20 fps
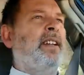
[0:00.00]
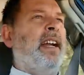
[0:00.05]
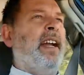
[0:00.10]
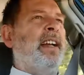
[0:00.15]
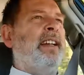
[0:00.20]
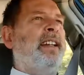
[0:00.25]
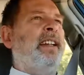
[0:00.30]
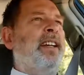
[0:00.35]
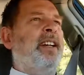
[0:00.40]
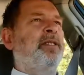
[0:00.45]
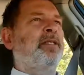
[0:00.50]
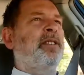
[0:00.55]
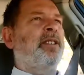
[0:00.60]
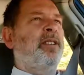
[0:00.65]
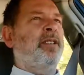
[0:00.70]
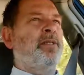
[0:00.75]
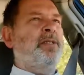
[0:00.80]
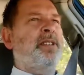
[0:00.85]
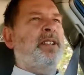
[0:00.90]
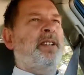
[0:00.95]
handing out
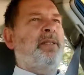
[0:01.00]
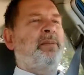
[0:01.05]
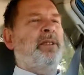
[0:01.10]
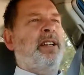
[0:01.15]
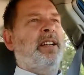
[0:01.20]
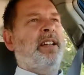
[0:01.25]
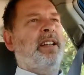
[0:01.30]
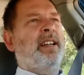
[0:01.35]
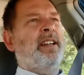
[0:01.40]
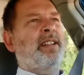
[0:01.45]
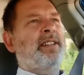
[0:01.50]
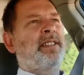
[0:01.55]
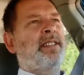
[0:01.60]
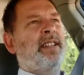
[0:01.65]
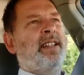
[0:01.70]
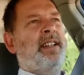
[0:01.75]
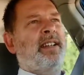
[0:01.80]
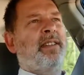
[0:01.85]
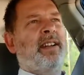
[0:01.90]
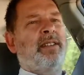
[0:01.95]
cards to anybody I can
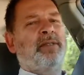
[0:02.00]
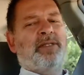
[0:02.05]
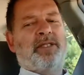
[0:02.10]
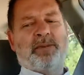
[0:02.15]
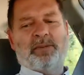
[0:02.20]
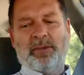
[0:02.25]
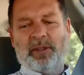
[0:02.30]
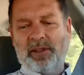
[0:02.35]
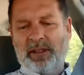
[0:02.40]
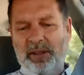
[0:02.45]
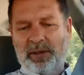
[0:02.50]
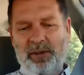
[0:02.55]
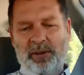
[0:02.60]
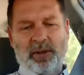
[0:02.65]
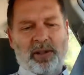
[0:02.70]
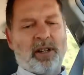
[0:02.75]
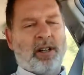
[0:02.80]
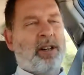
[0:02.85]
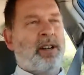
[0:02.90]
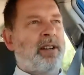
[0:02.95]
see. I got some really
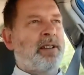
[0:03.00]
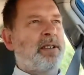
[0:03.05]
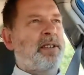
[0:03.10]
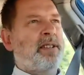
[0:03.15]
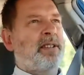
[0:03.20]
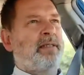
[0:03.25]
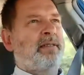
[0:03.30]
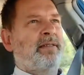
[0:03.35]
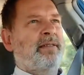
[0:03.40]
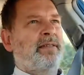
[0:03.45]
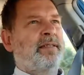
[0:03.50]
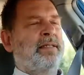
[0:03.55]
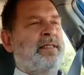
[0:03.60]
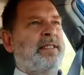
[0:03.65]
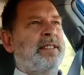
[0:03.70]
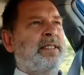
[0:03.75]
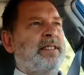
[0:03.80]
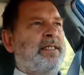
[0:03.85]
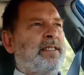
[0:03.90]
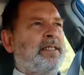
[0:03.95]
cool cards.
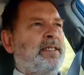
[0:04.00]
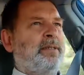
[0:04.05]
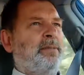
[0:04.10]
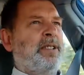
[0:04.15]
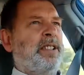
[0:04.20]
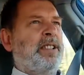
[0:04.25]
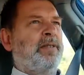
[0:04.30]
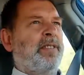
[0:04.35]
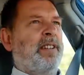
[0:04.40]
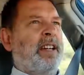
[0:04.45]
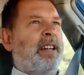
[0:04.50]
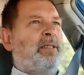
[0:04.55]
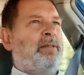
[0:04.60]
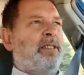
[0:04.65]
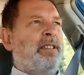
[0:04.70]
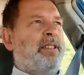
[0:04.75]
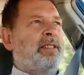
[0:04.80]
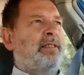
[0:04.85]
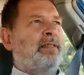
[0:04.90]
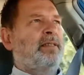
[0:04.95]
Let's see if I
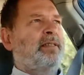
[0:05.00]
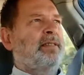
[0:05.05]
have them.